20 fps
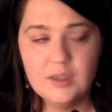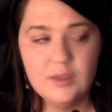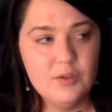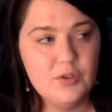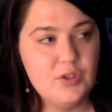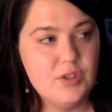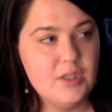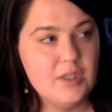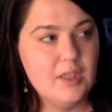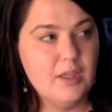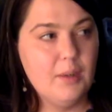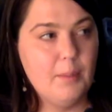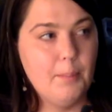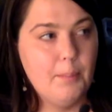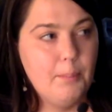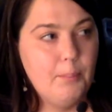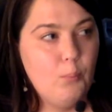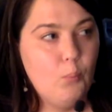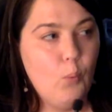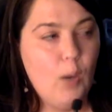And I was just like,
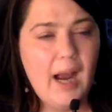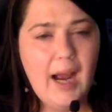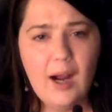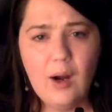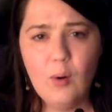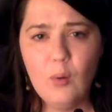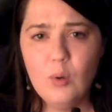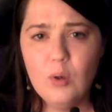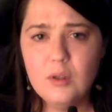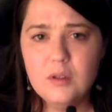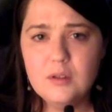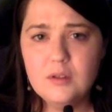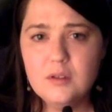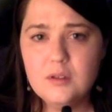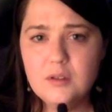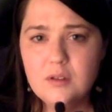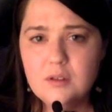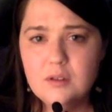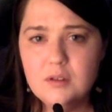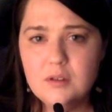
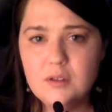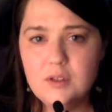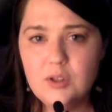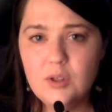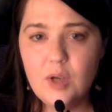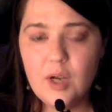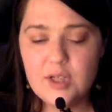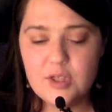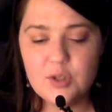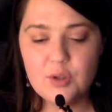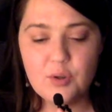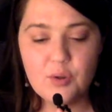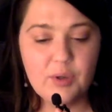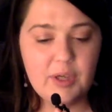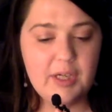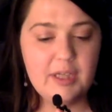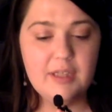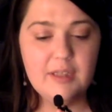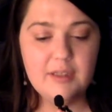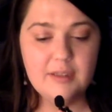wow, you guys are
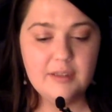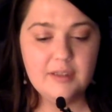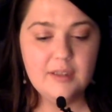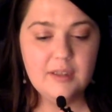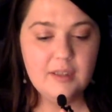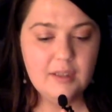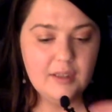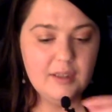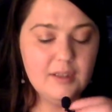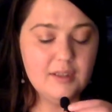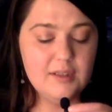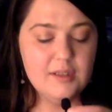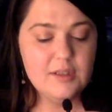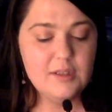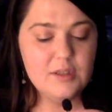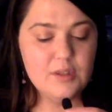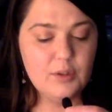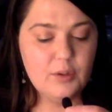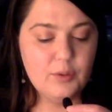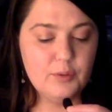great.
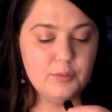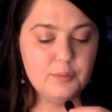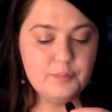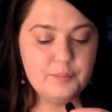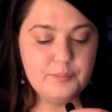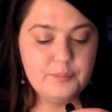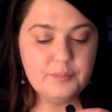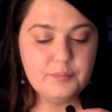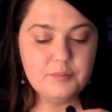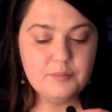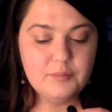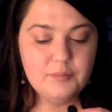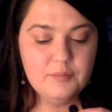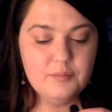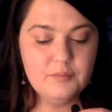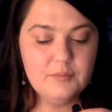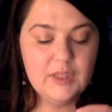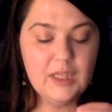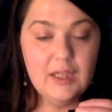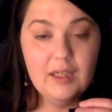So
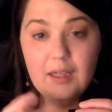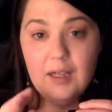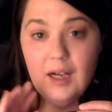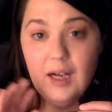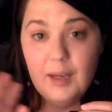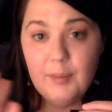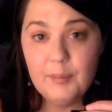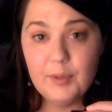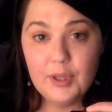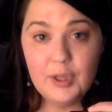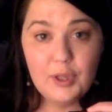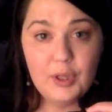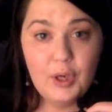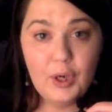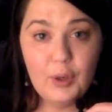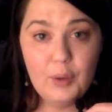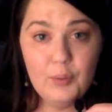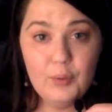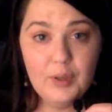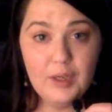I'm going to
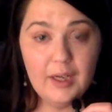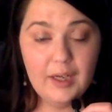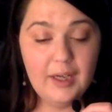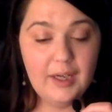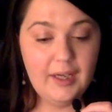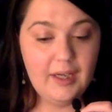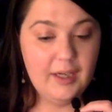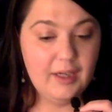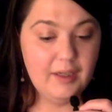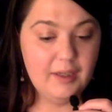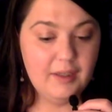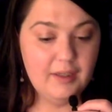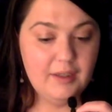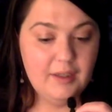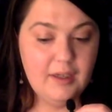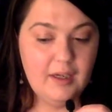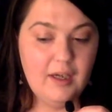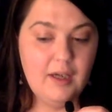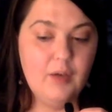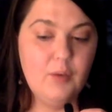go, and
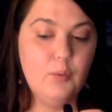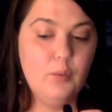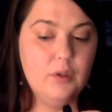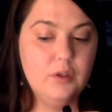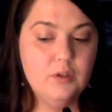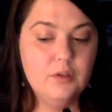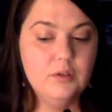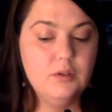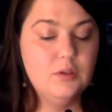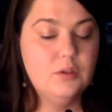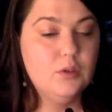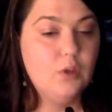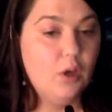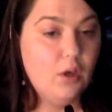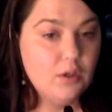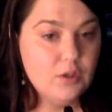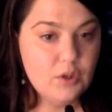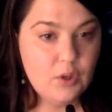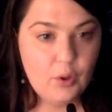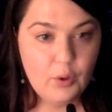I will
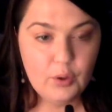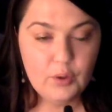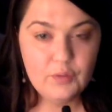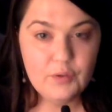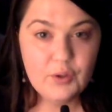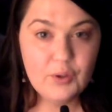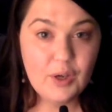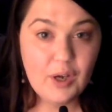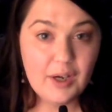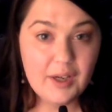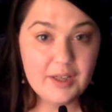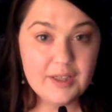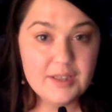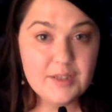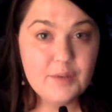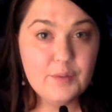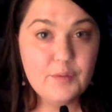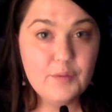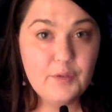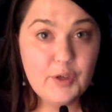talk to all of you
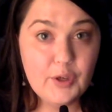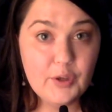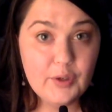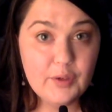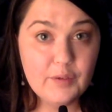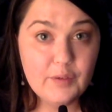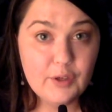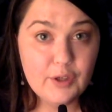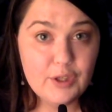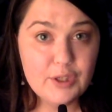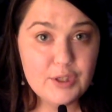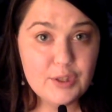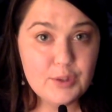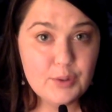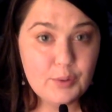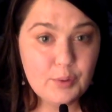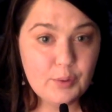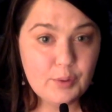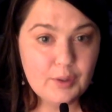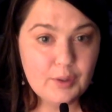guys very, very soon.